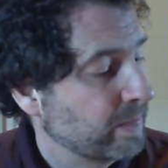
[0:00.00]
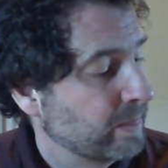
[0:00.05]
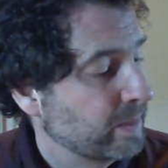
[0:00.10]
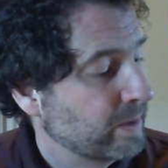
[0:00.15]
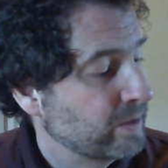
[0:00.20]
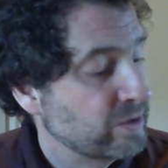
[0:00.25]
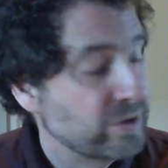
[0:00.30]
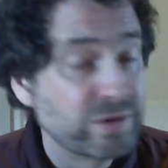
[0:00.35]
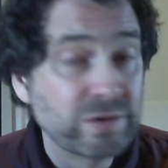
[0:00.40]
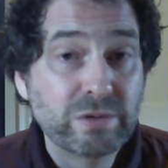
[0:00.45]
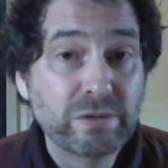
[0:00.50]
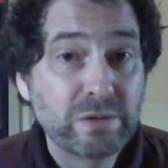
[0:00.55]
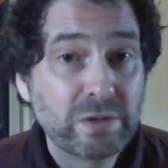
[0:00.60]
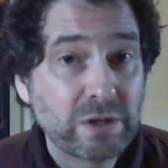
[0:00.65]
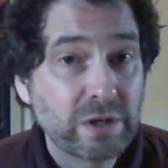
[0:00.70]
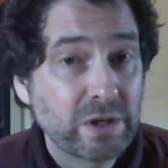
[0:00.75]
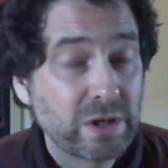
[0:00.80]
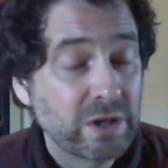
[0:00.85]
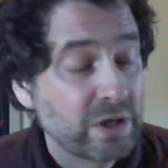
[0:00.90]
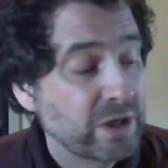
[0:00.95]
Soon
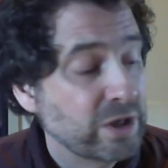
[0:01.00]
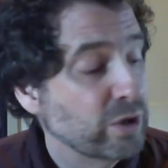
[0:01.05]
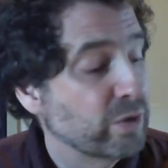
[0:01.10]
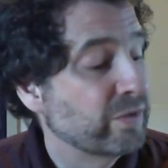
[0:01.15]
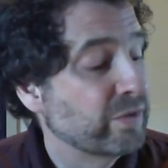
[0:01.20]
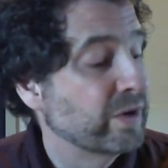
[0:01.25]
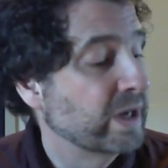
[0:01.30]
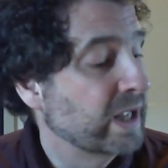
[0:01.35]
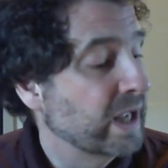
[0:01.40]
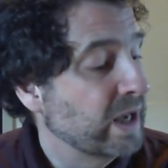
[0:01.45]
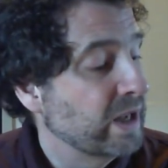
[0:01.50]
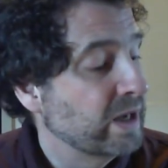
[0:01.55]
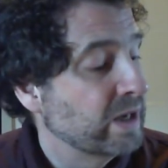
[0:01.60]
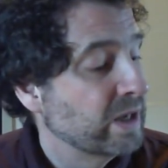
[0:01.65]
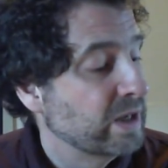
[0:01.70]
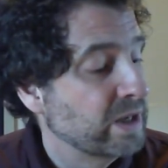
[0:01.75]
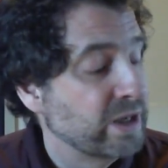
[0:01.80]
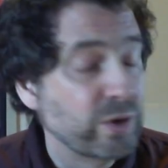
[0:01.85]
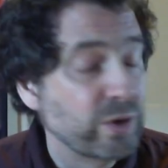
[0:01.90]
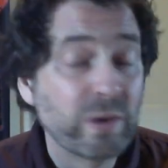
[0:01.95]
you'll forget
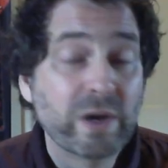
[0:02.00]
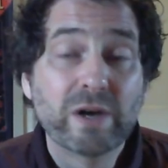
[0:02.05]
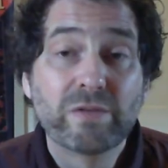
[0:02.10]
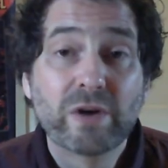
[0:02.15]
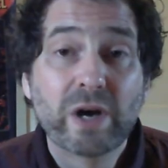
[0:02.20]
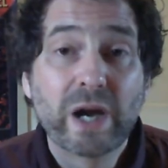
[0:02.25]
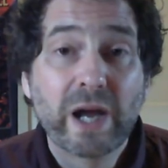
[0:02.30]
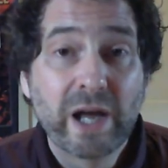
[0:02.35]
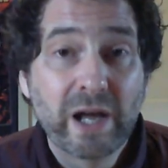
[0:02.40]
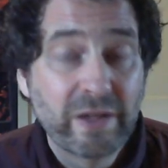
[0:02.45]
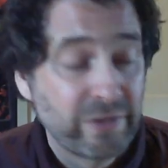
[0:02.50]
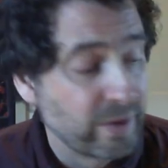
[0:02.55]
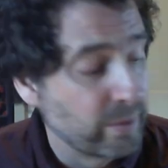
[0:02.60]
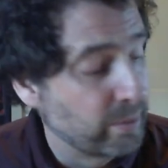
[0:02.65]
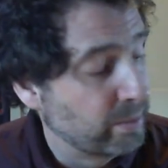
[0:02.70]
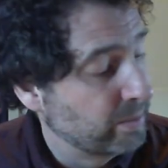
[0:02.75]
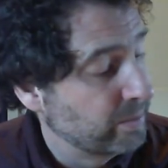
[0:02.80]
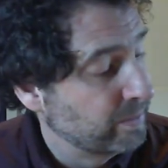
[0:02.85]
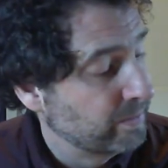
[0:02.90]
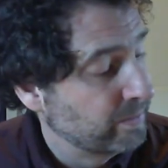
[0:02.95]
you ever had
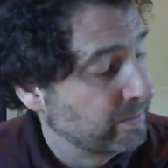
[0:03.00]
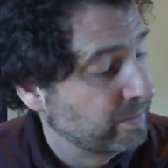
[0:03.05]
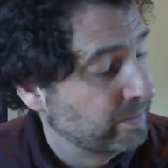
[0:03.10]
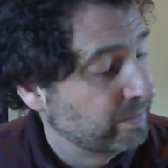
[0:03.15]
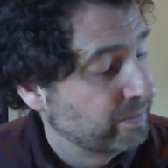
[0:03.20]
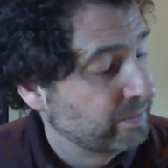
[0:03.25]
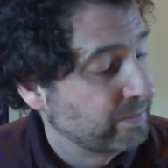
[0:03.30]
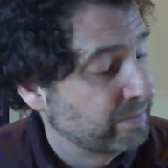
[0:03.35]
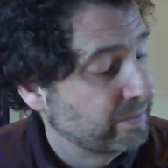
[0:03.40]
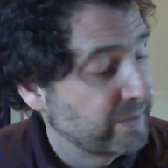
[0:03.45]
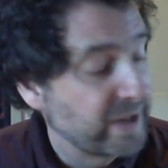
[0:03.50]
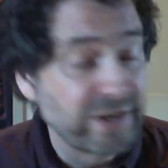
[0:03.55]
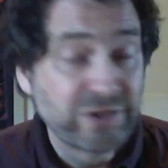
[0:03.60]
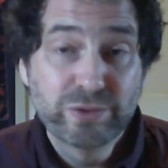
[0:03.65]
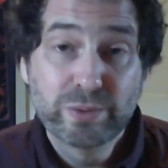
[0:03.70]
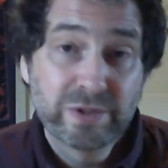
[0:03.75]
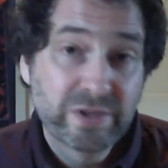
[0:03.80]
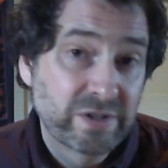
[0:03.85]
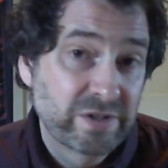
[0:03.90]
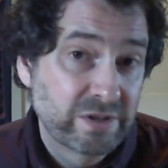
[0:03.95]
them. That's
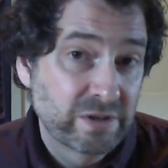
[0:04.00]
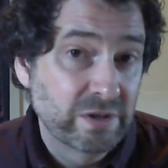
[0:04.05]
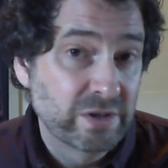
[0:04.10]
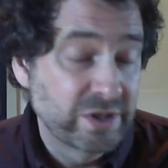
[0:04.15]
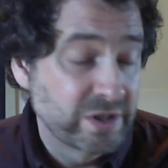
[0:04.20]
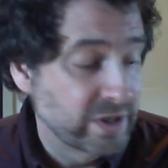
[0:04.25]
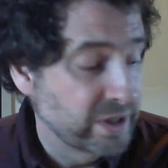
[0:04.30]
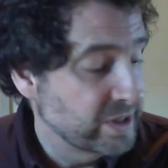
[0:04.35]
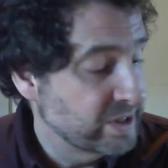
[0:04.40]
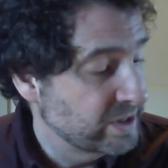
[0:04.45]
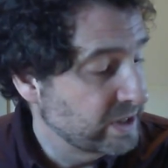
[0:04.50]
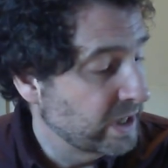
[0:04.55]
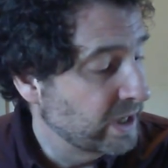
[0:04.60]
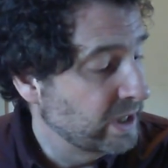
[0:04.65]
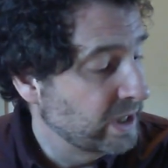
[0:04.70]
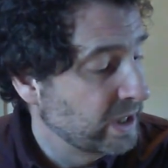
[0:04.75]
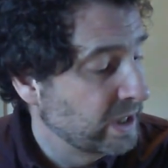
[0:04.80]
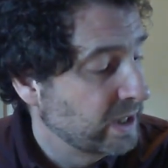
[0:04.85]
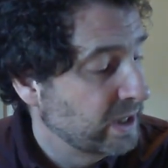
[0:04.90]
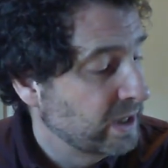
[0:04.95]
what the surgeon had
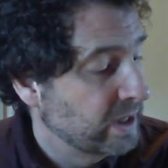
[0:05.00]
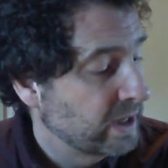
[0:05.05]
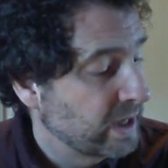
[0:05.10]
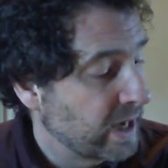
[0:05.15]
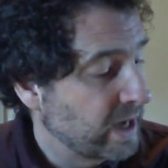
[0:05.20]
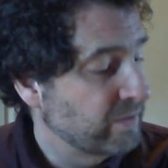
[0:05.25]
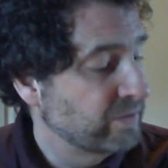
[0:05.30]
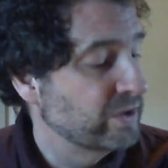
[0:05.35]
said after